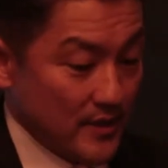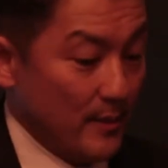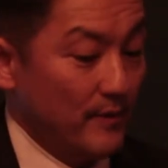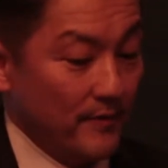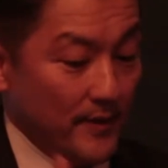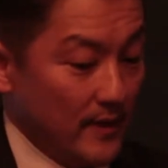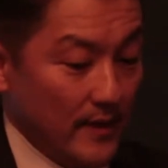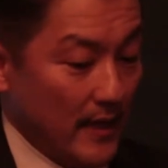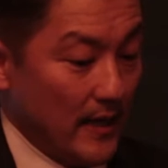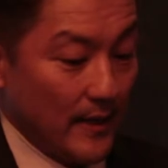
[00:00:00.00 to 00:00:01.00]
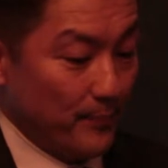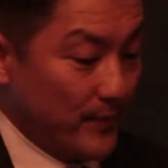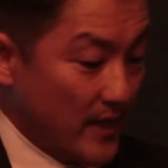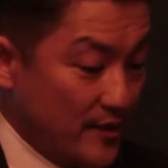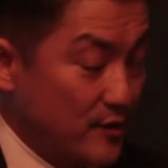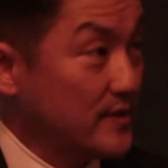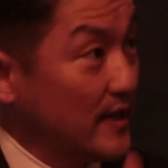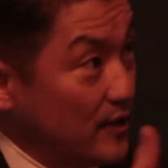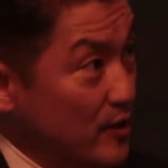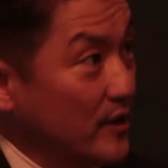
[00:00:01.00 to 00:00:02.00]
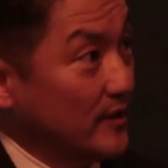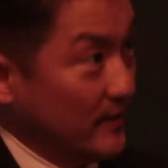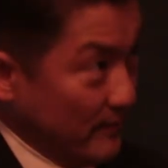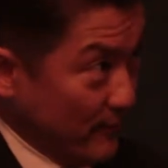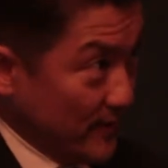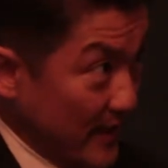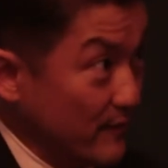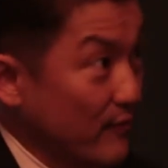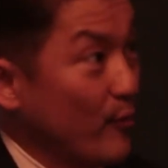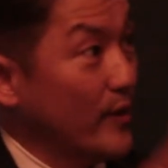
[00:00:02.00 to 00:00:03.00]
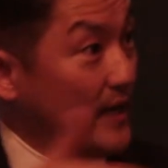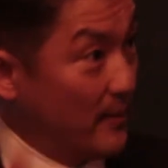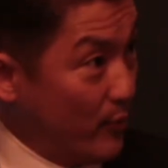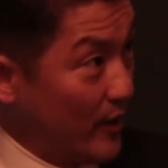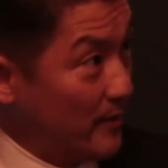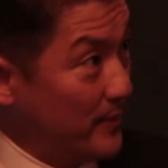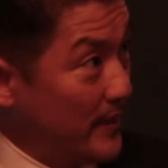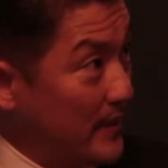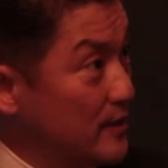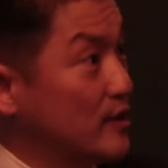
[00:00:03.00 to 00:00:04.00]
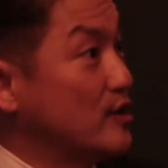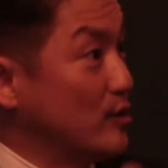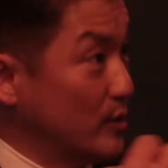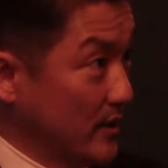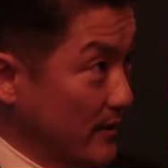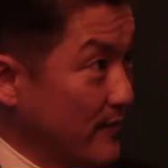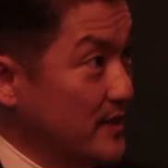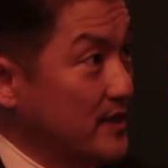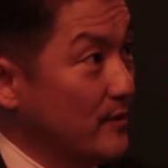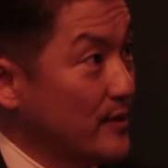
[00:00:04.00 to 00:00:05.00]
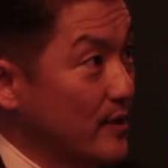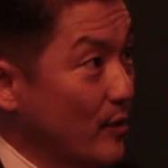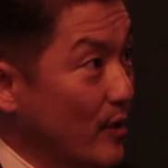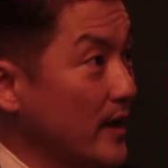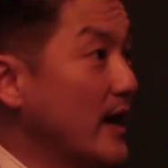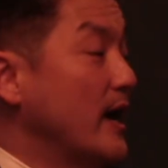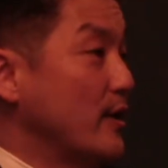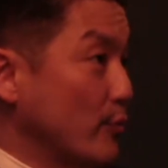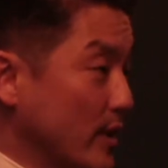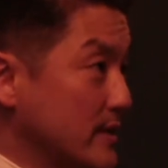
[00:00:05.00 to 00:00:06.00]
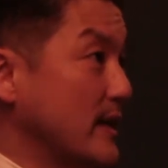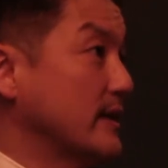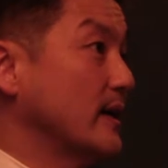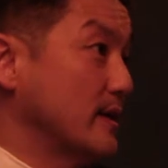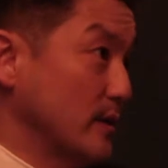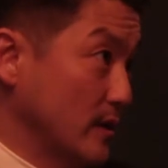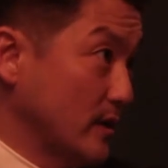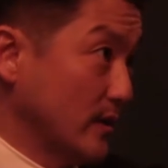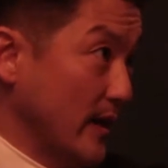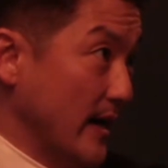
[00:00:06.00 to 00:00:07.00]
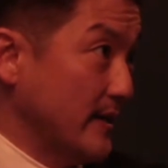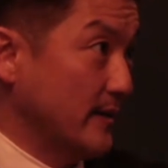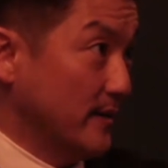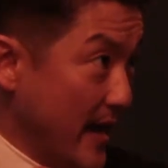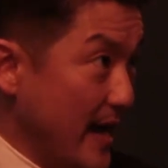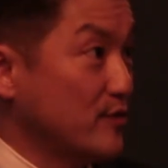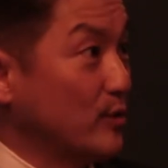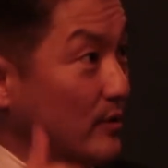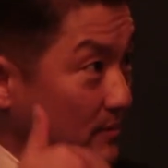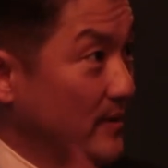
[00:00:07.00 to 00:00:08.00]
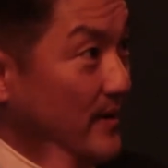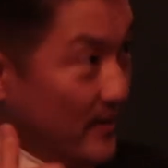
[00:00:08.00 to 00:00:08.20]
some of the issues that it took to get from point A to point B to do deliveries here in New York, and what is that going to look like, the actual